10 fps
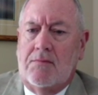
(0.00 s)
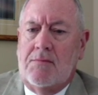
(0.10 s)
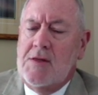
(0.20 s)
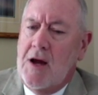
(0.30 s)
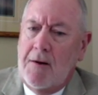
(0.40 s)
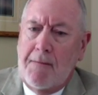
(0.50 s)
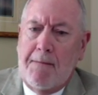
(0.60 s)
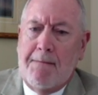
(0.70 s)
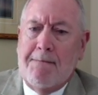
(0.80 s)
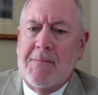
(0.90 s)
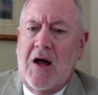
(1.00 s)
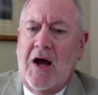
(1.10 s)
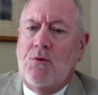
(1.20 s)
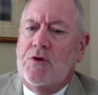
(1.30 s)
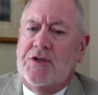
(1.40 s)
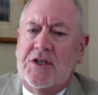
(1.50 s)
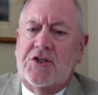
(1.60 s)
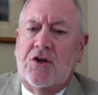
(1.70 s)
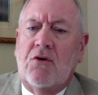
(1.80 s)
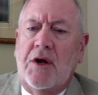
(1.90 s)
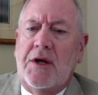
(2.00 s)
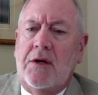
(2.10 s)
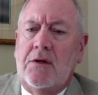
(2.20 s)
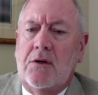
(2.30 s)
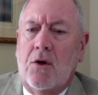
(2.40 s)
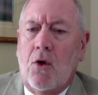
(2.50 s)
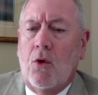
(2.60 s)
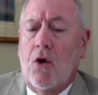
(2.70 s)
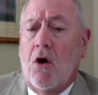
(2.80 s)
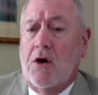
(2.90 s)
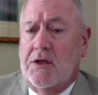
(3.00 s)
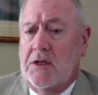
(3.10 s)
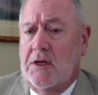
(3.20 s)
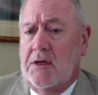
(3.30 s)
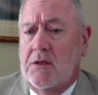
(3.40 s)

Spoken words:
No, I would disagree wholeheartedly.